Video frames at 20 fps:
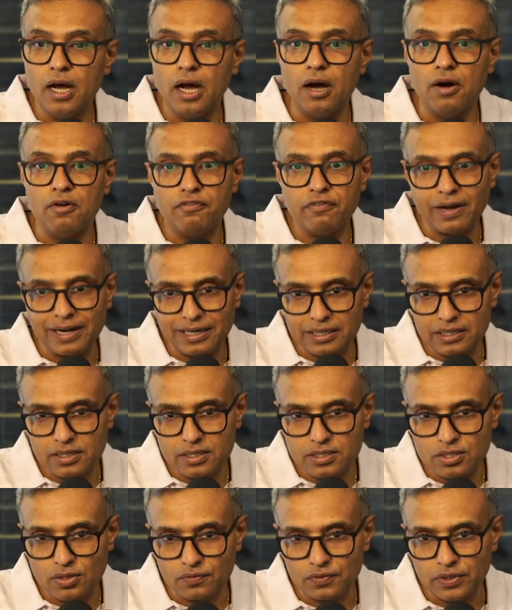
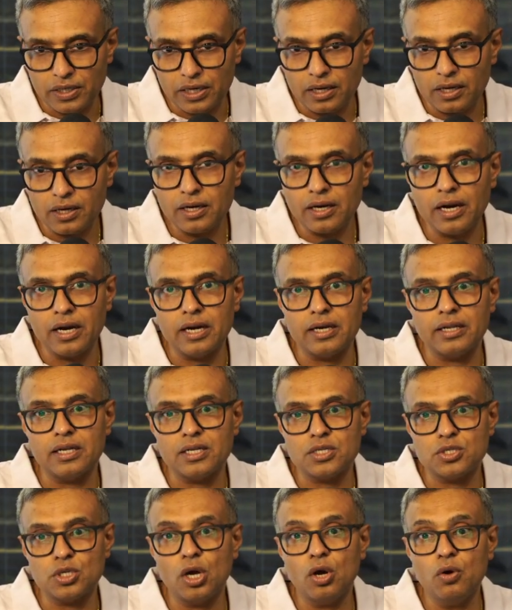factors of the lung, and
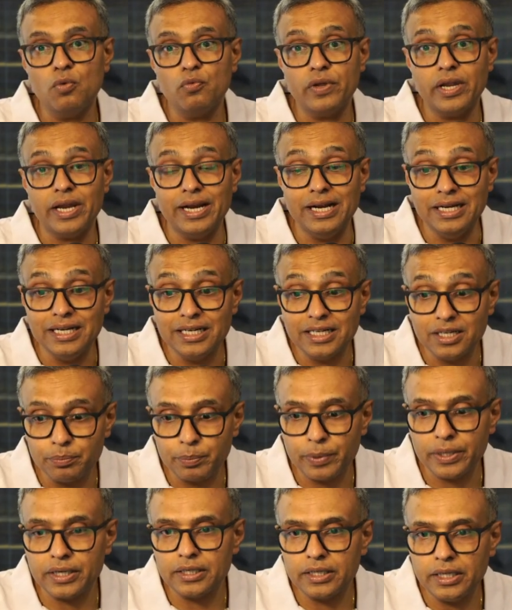that's how we
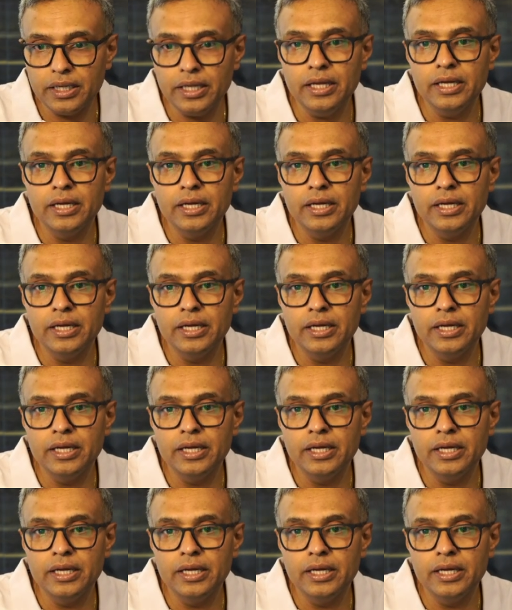interpret the